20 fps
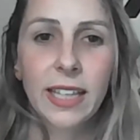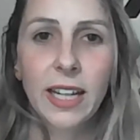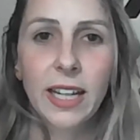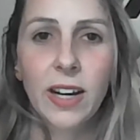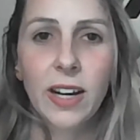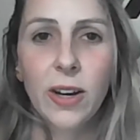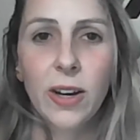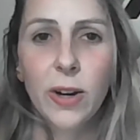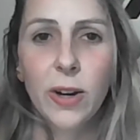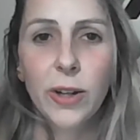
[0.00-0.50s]

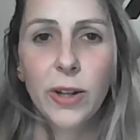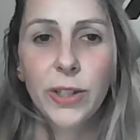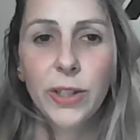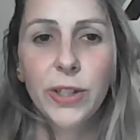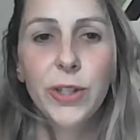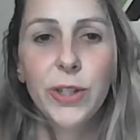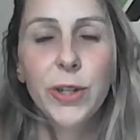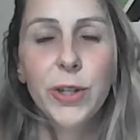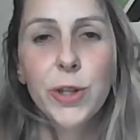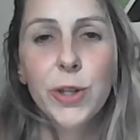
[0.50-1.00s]
Oh,
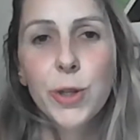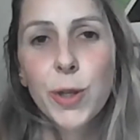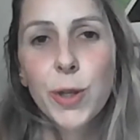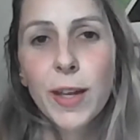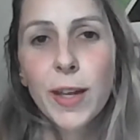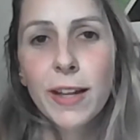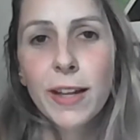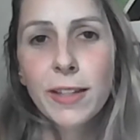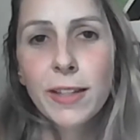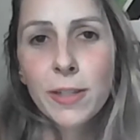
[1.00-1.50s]

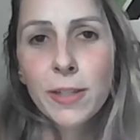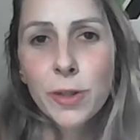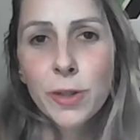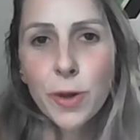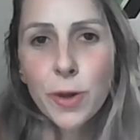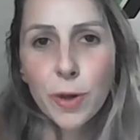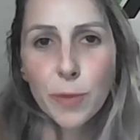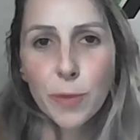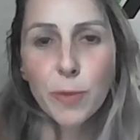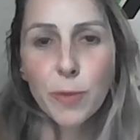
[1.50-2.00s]
hugely. And in
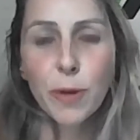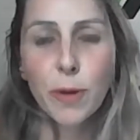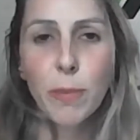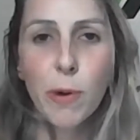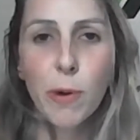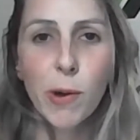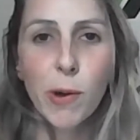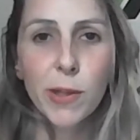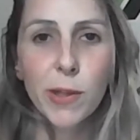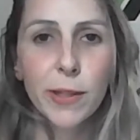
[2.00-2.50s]
your
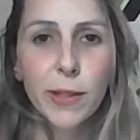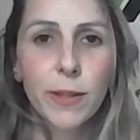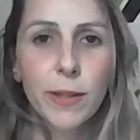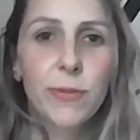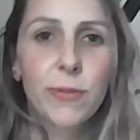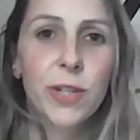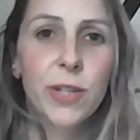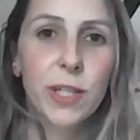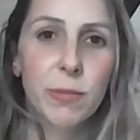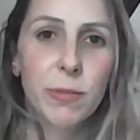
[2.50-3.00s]
report that
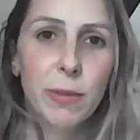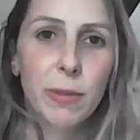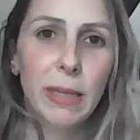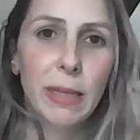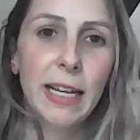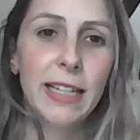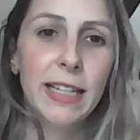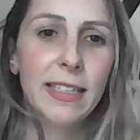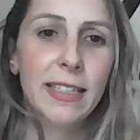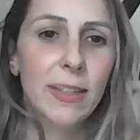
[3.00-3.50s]
you've just
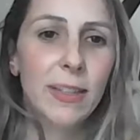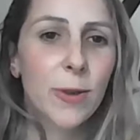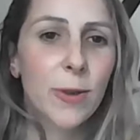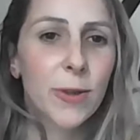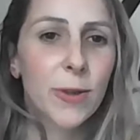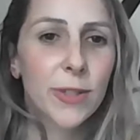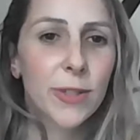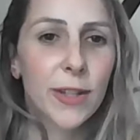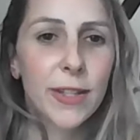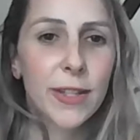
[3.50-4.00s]
released, it
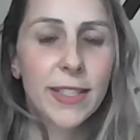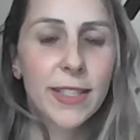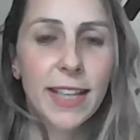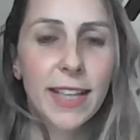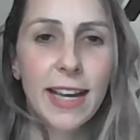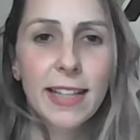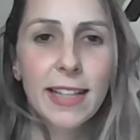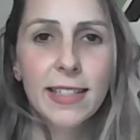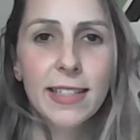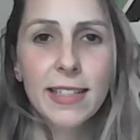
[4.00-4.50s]
also
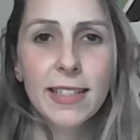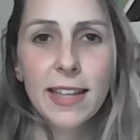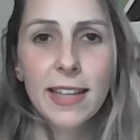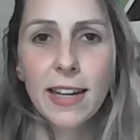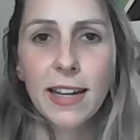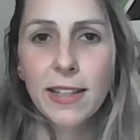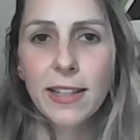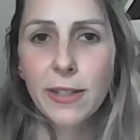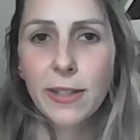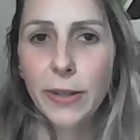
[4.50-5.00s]
says
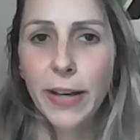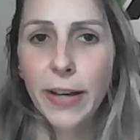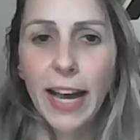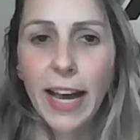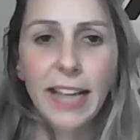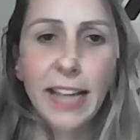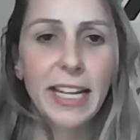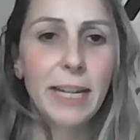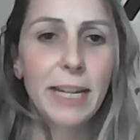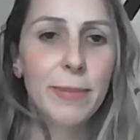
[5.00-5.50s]
that, you know,
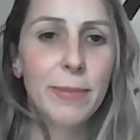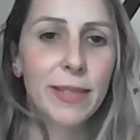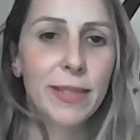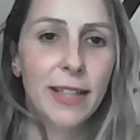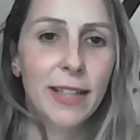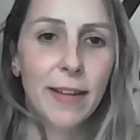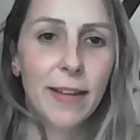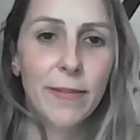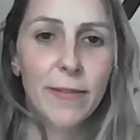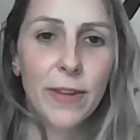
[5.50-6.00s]

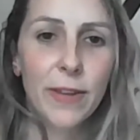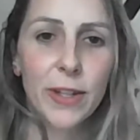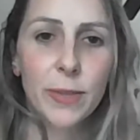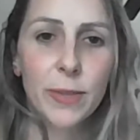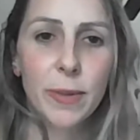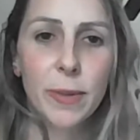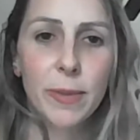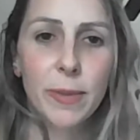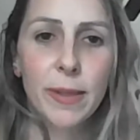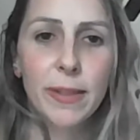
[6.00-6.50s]
18% of those
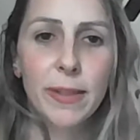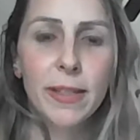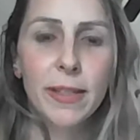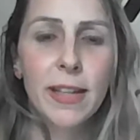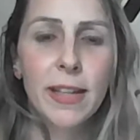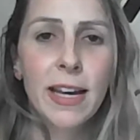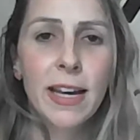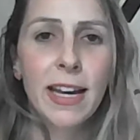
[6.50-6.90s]
women,